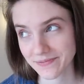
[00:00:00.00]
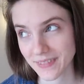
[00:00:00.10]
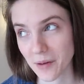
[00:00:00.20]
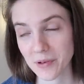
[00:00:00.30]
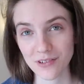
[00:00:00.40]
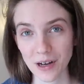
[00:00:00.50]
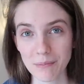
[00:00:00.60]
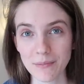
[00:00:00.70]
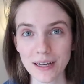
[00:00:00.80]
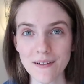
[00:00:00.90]
That would be
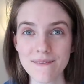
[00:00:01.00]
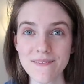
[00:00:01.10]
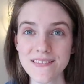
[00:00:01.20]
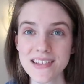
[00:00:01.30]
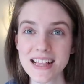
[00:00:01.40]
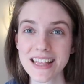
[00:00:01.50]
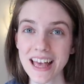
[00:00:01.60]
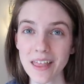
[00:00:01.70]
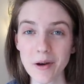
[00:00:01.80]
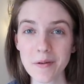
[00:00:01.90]
fun, but
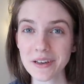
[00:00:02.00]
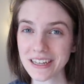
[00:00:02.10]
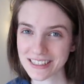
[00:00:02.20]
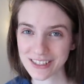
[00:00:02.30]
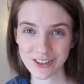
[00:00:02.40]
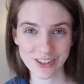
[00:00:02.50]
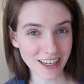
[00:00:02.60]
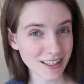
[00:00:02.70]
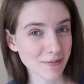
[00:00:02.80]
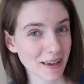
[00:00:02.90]
at the moment, it's
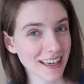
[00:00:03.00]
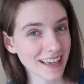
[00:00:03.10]
just me.